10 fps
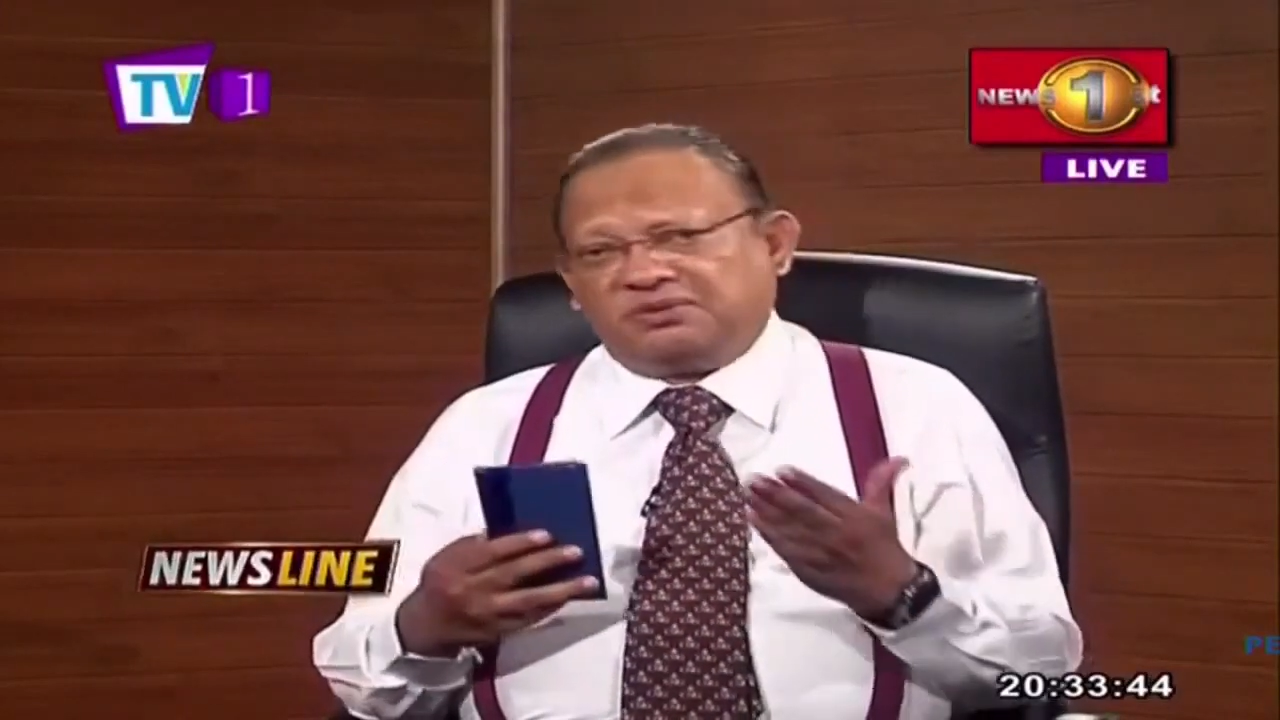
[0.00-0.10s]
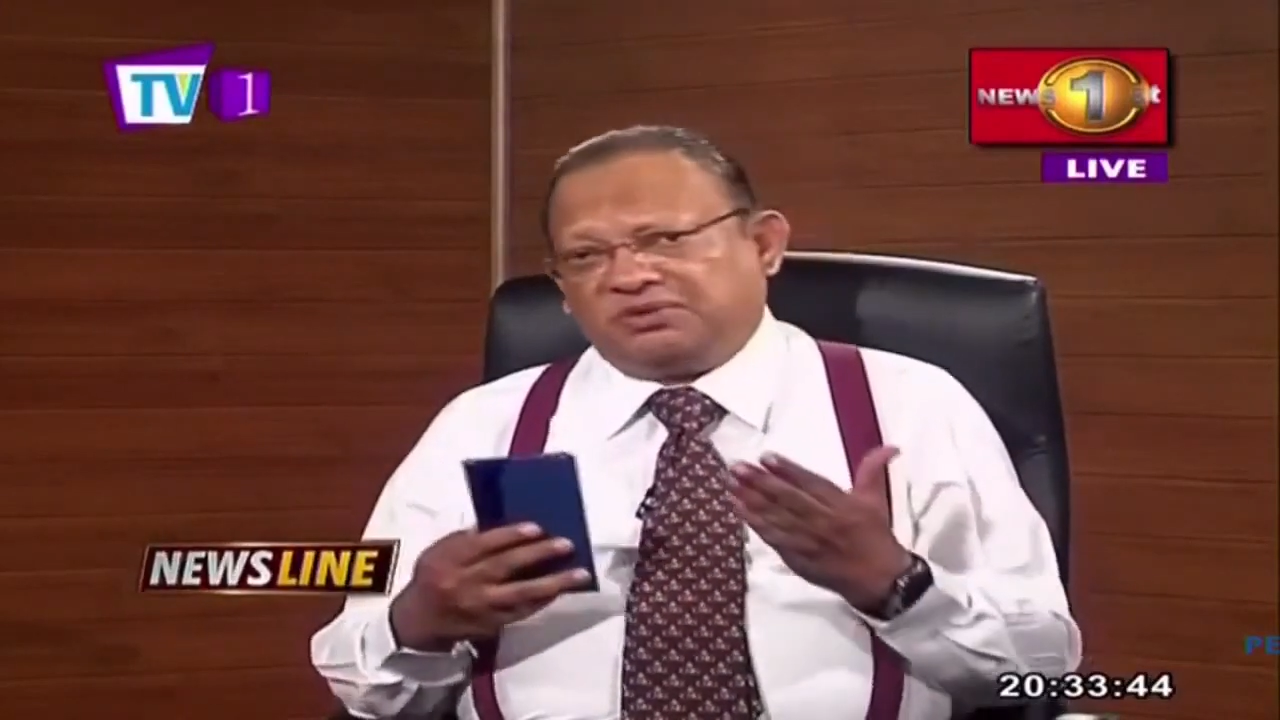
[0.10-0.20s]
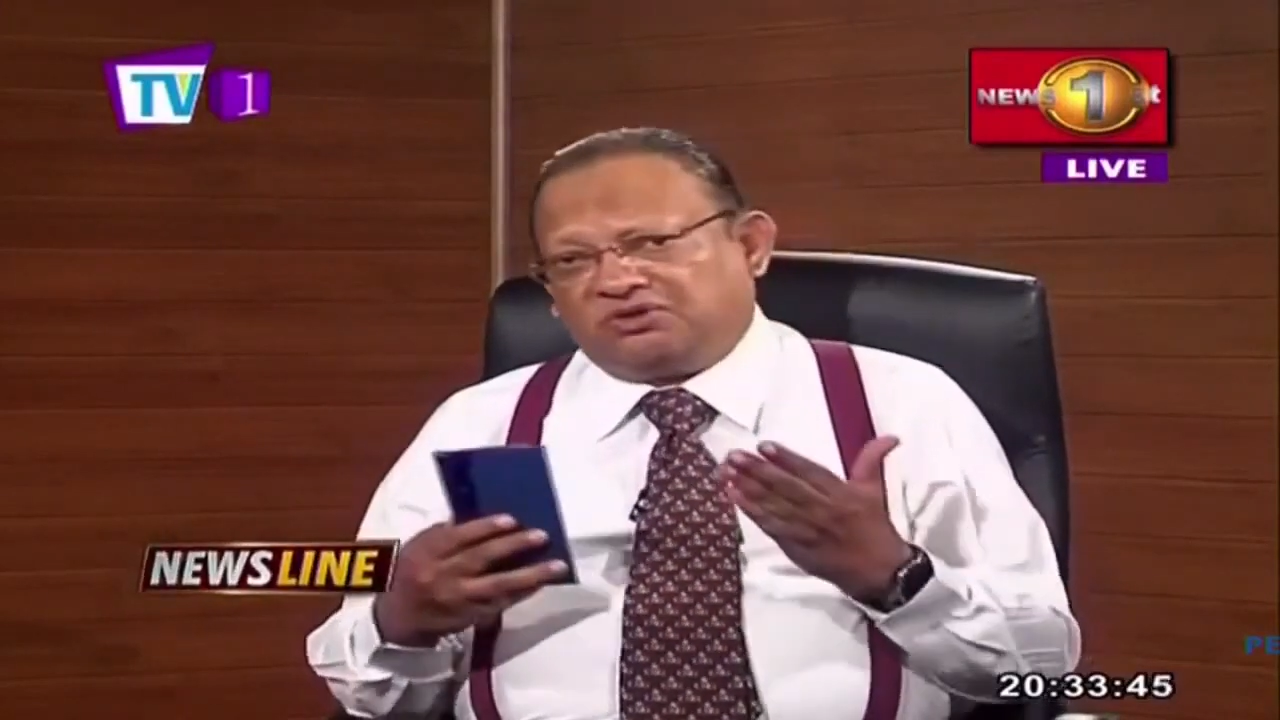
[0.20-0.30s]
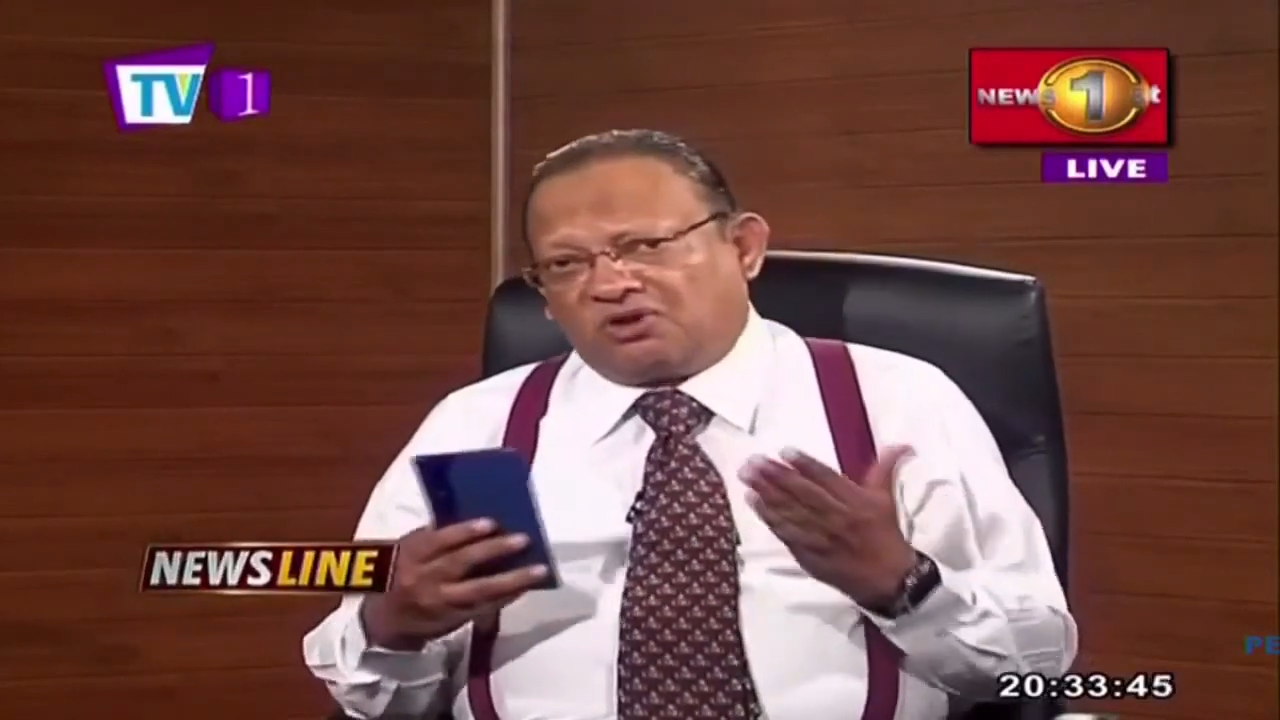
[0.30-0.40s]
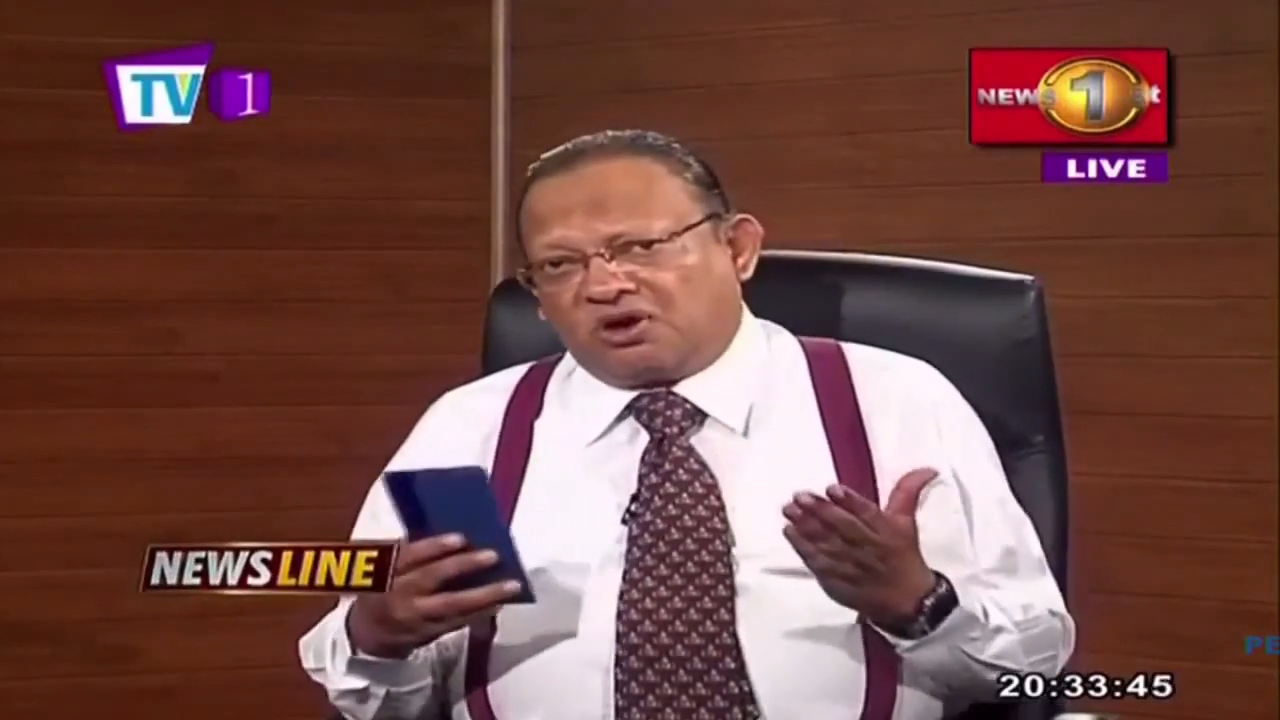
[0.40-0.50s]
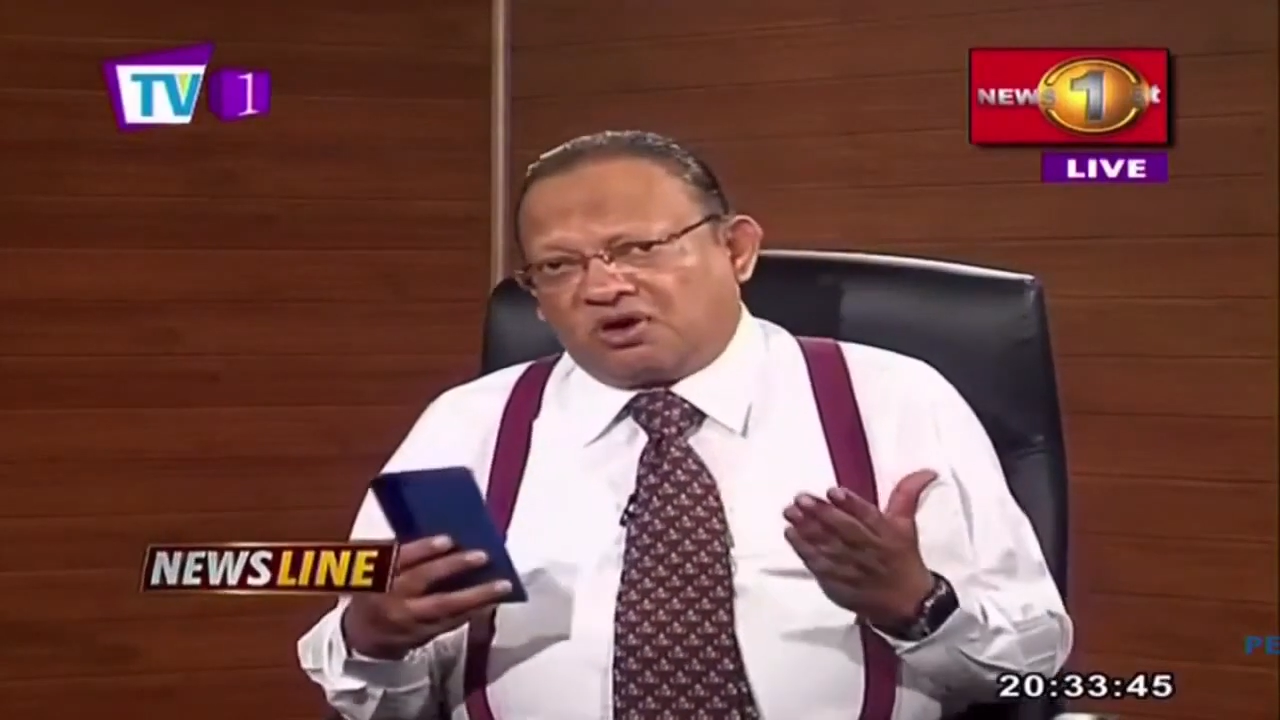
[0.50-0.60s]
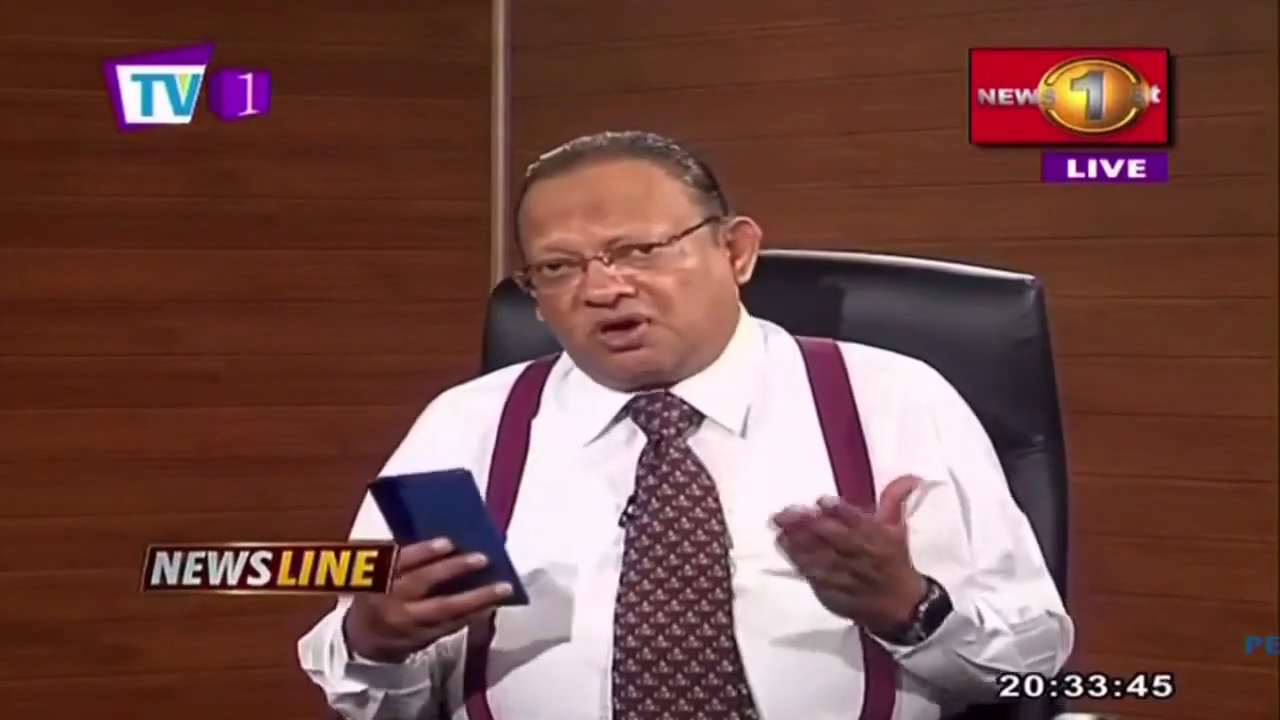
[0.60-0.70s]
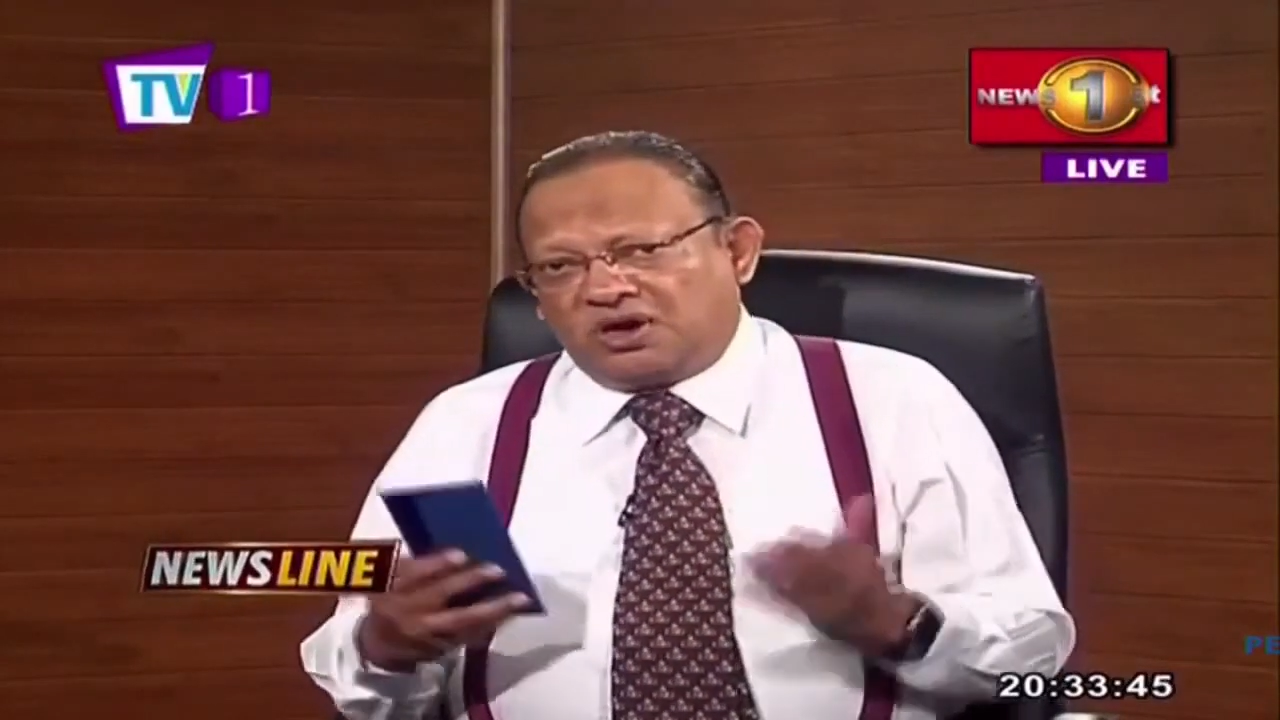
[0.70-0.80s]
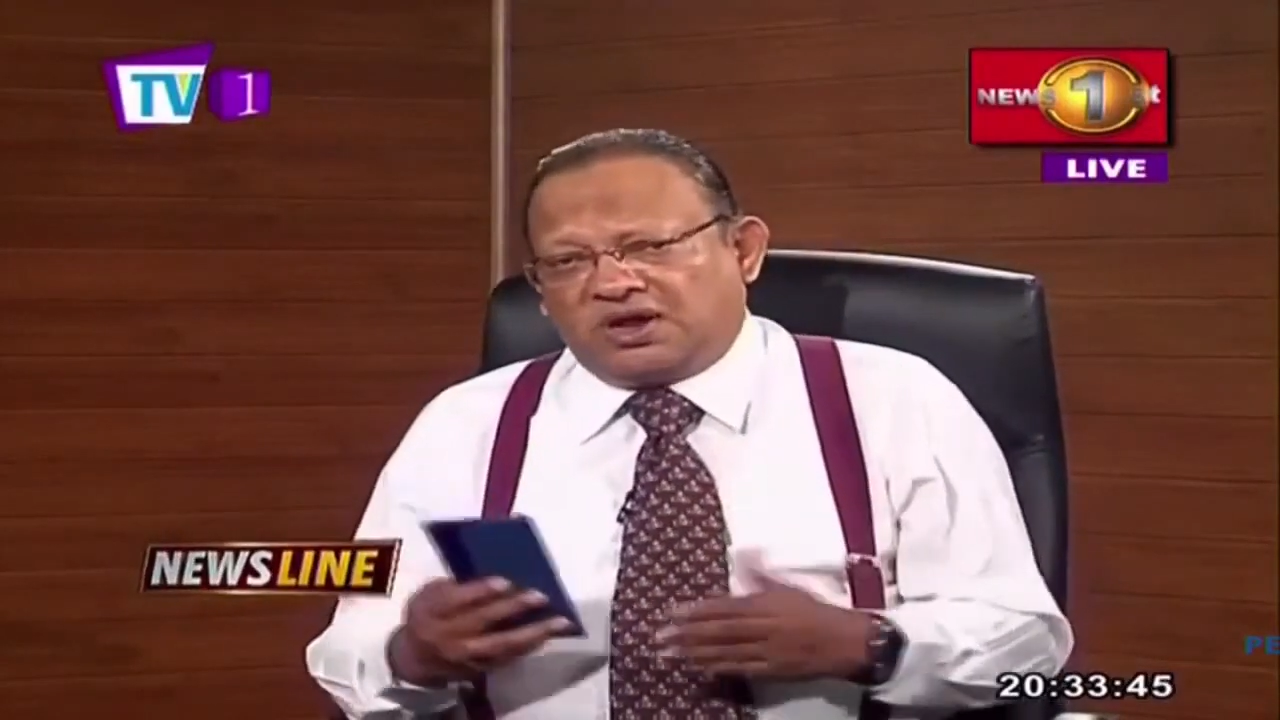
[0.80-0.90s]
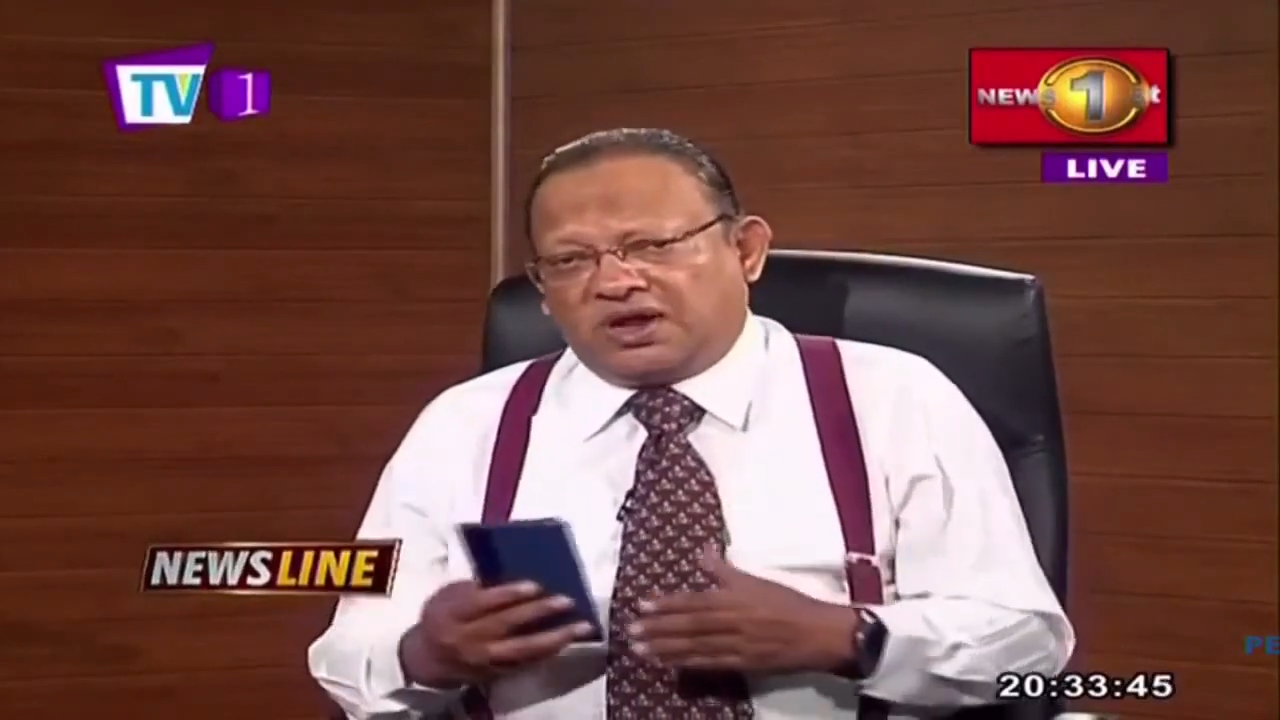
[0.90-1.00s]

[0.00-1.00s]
may be wrong,